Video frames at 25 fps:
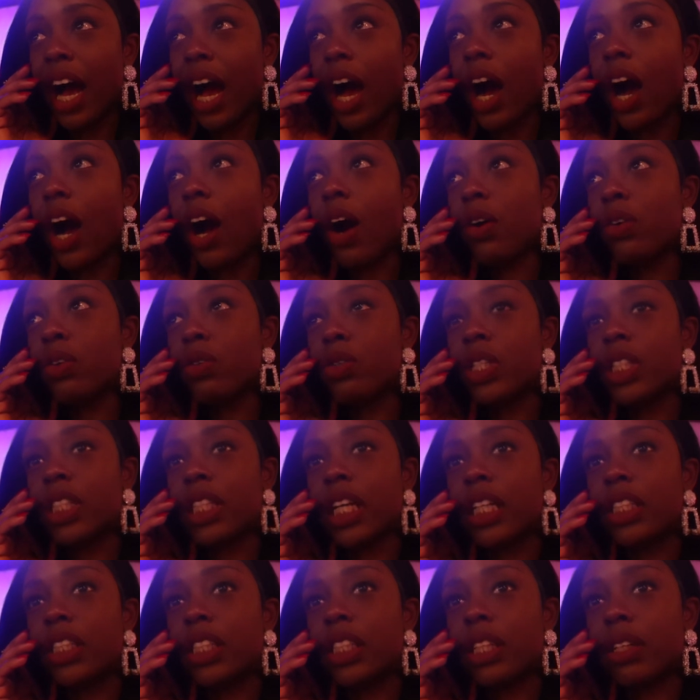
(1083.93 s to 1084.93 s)
oh, you just
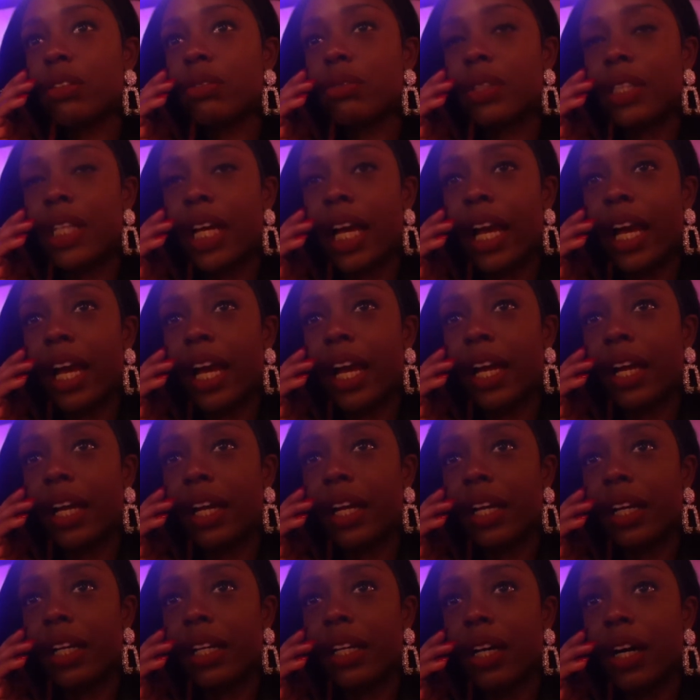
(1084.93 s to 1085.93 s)
got yourself.
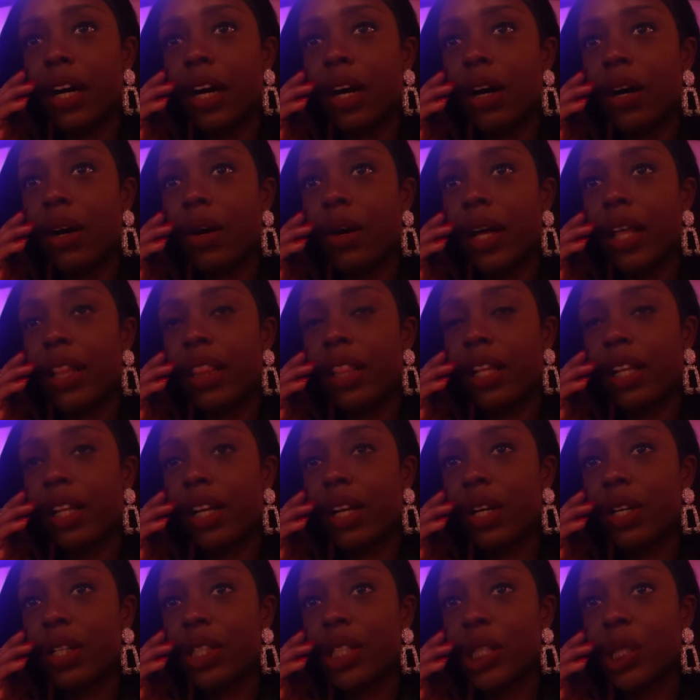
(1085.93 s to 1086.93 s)
Dang. Oh, at the
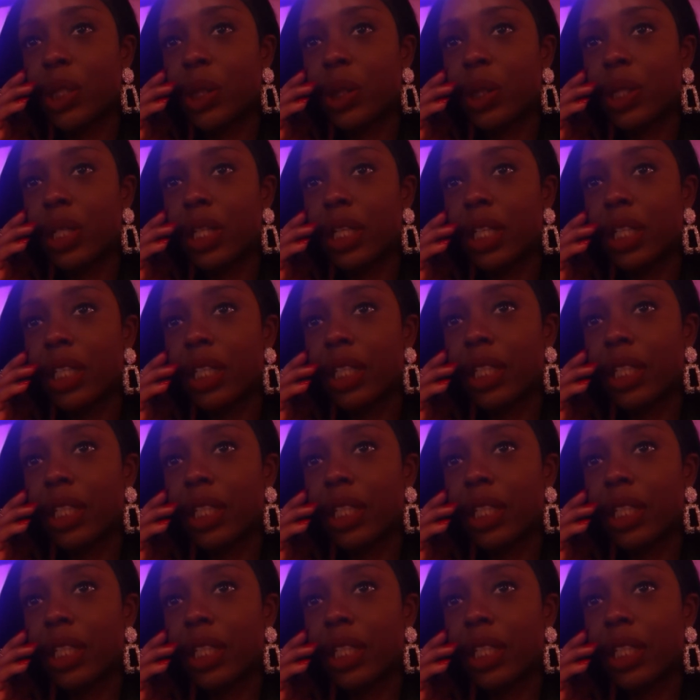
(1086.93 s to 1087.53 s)
liquor store.